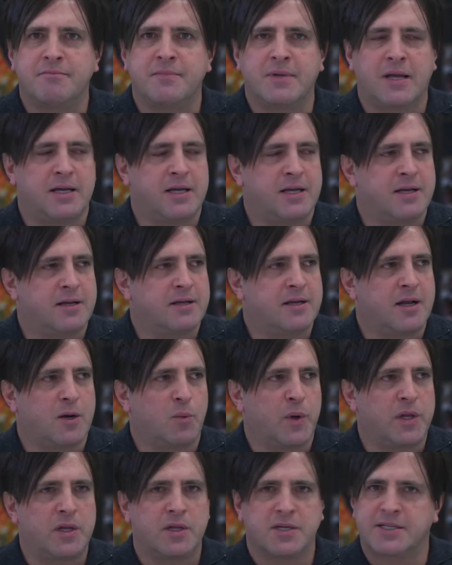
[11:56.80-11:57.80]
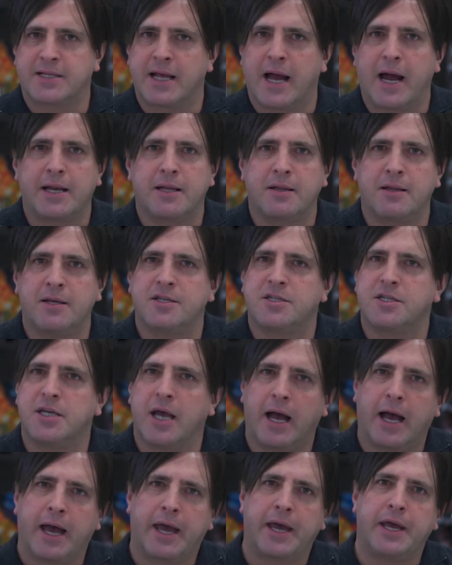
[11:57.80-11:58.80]
when you're starting this,
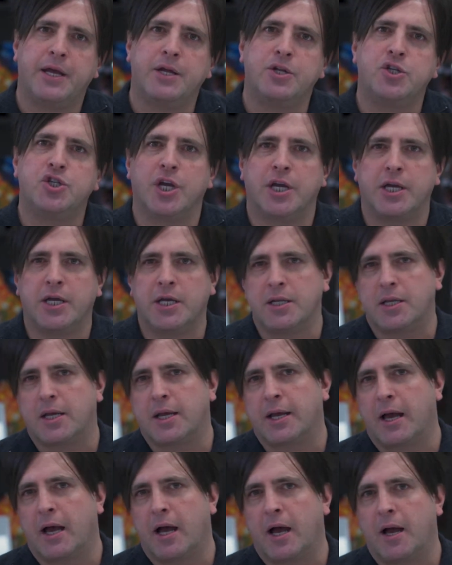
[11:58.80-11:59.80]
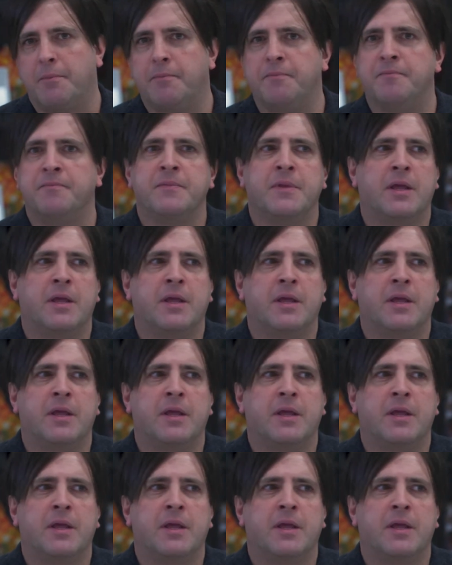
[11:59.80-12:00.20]
your age, your income,